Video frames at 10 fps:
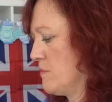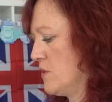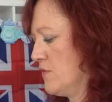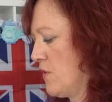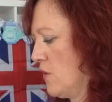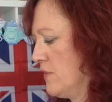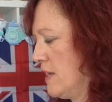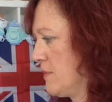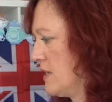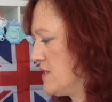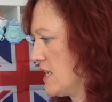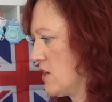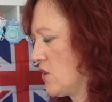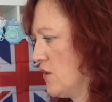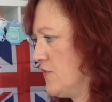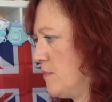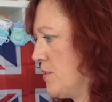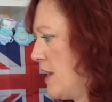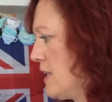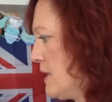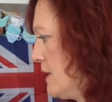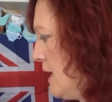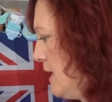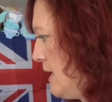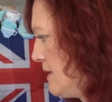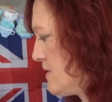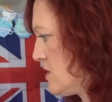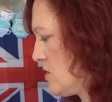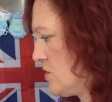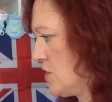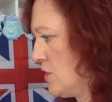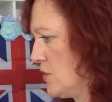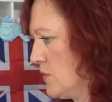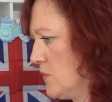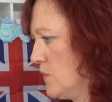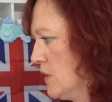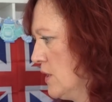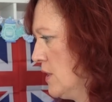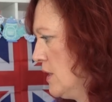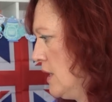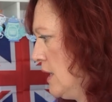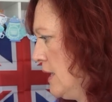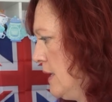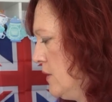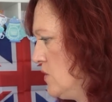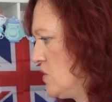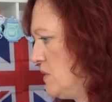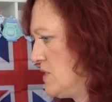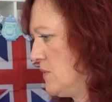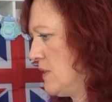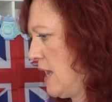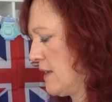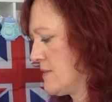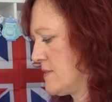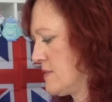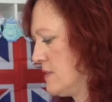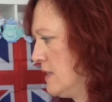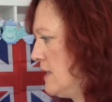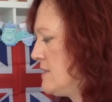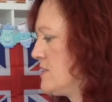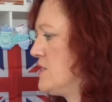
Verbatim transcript: move on, then I'm going to take a coffee break, and let's do, who should we do next? Let's